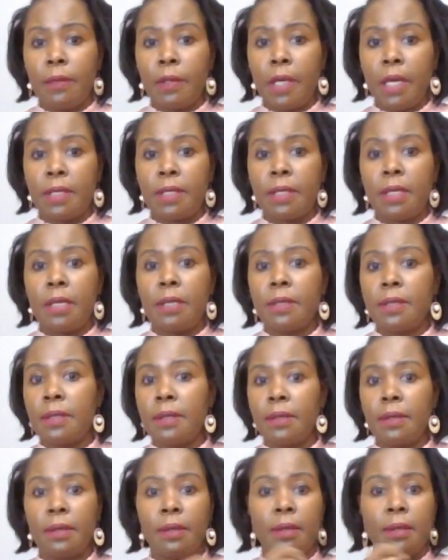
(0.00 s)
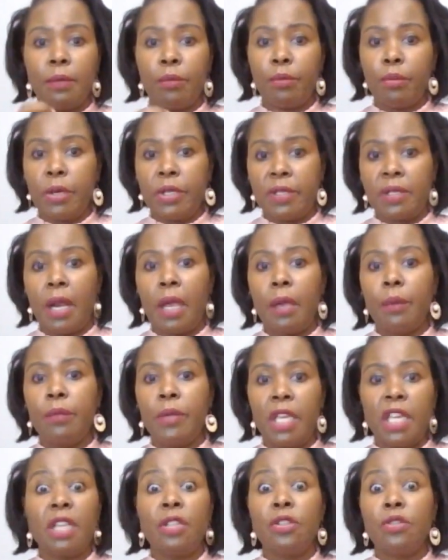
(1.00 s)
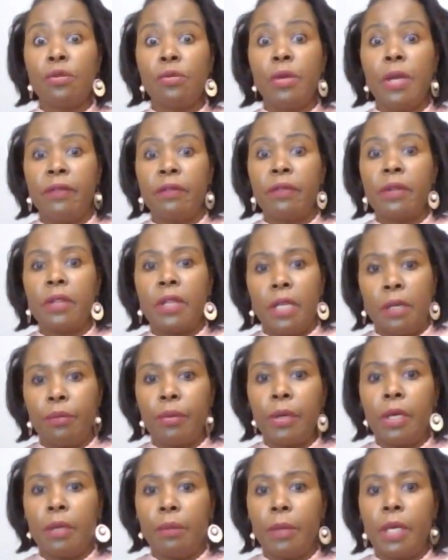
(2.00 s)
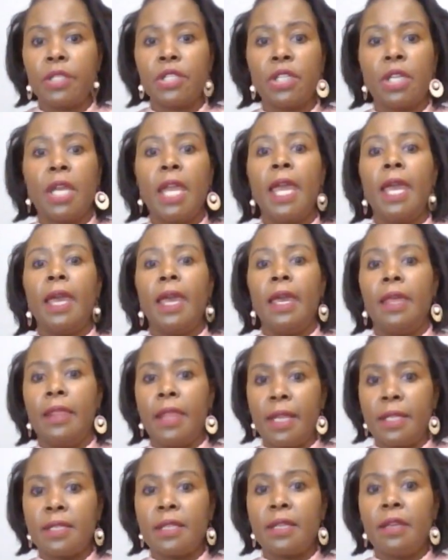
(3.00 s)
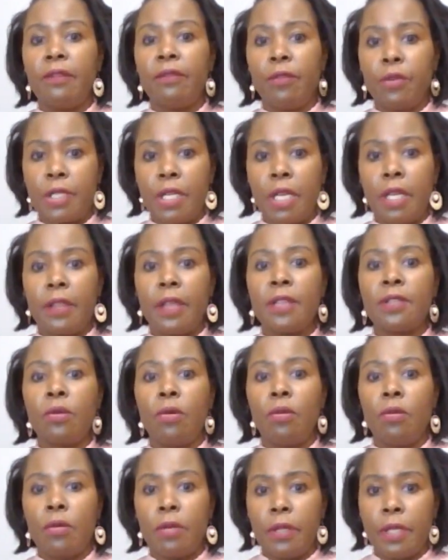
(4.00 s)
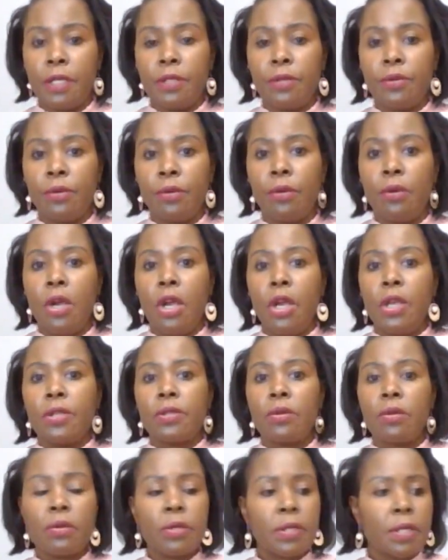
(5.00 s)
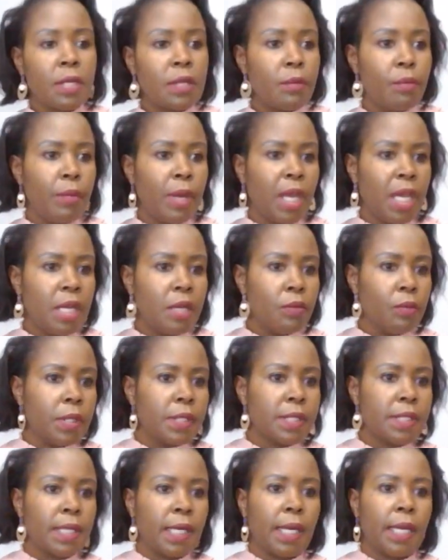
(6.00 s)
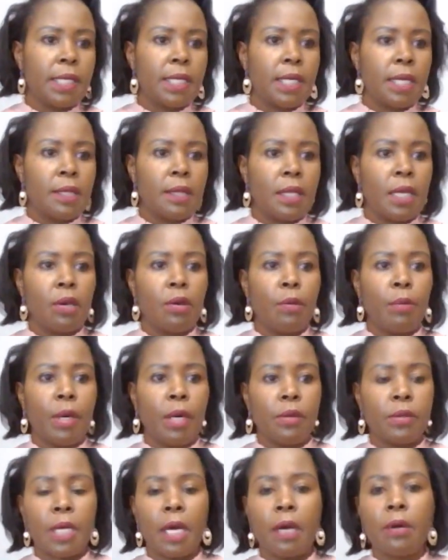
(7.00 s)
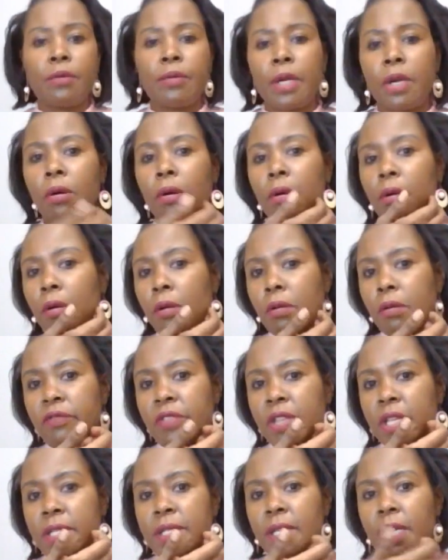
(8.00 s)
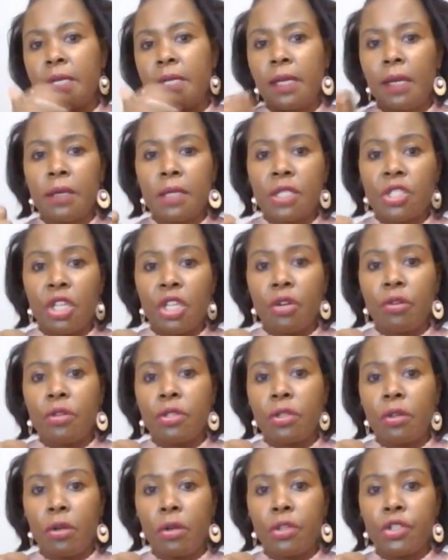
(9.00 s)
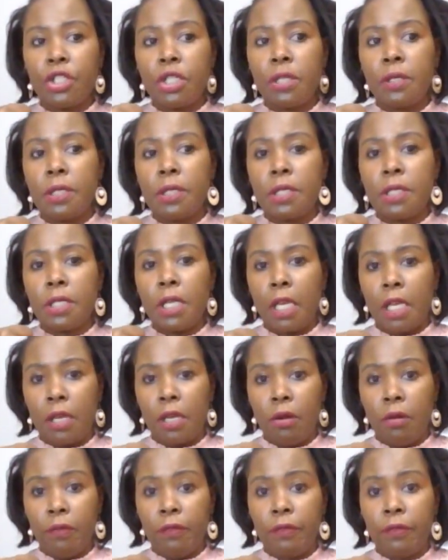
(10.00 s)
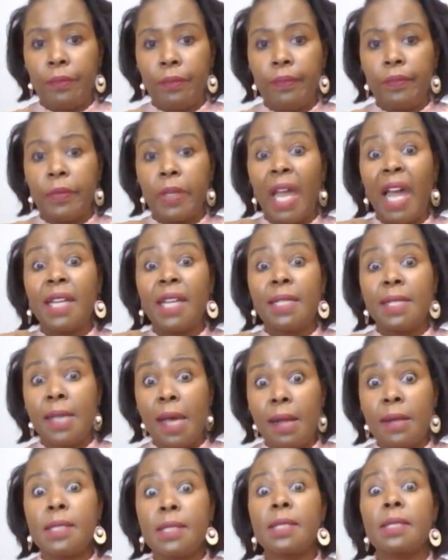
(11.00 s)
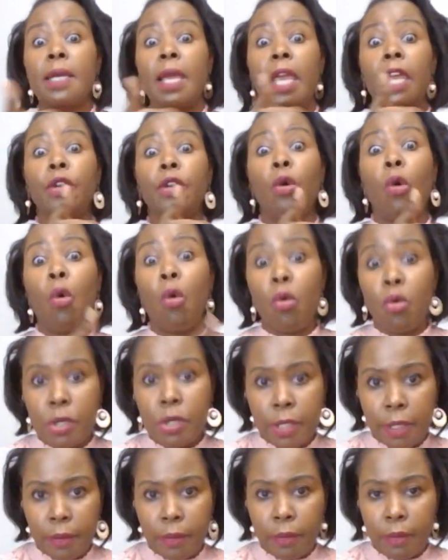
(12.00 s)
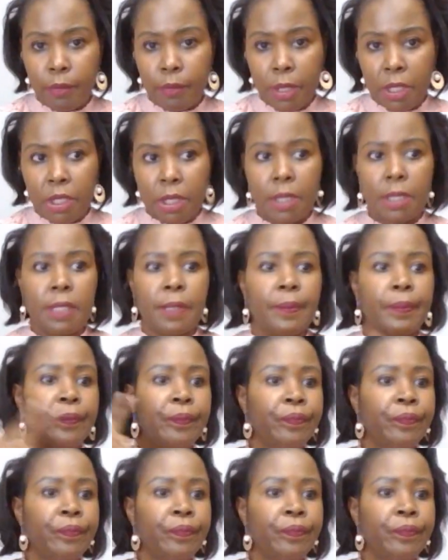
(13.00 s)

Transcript: assess, prescribe. They can do everything pretty much, and that's their forte. That's all they do. So those are the main ones that I can think about. I'll recall all of this. Adult gerontology, take care of adult and older patients.